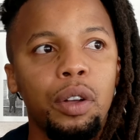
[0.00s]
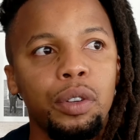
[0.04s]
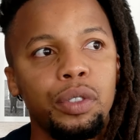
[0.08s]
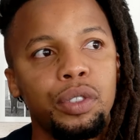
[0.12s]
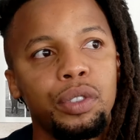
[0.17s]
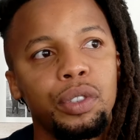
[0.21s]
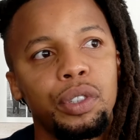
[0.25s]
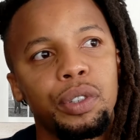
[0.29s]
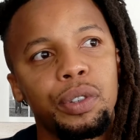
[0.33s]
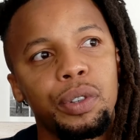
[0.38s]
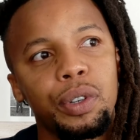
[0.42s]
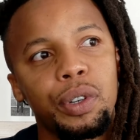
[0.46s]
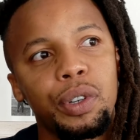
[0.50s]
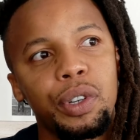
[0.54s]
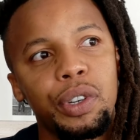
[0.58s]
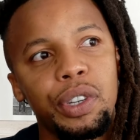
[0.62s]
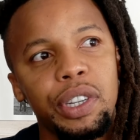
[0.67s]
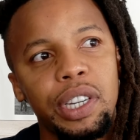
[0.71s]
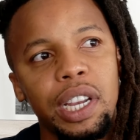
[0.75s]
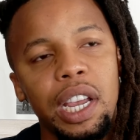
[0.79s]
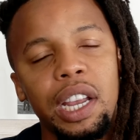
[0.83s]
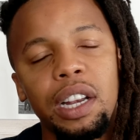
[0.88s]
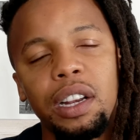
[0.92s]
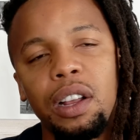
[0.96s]
to
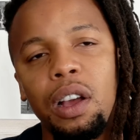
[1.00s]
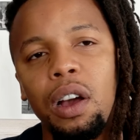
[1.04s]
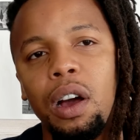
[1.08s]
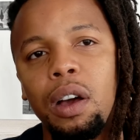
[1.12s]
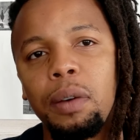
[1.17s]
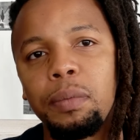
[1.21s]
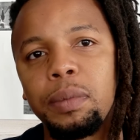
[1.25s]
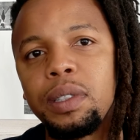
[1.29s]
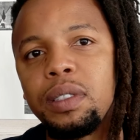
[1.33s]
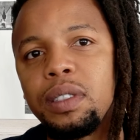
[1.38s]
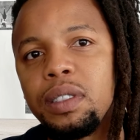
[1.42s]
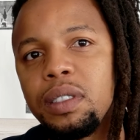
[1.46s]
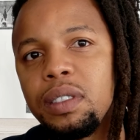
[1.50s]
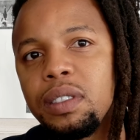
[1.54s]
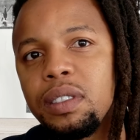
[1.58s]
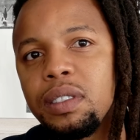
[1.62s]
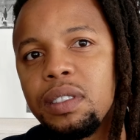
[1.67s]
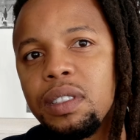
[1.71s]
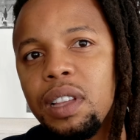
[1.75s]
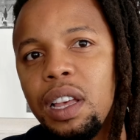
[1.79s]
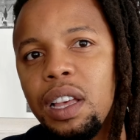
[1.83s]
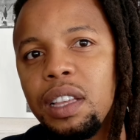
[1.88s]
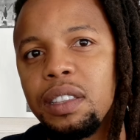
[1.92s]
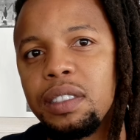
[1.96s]
create
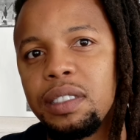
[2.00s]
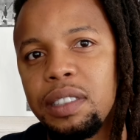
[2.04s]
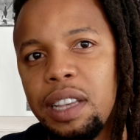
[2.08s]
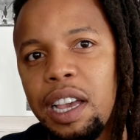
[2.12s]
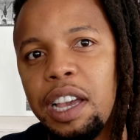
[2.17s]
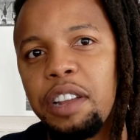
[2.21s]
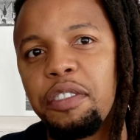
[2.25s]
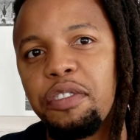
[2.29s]
garments aside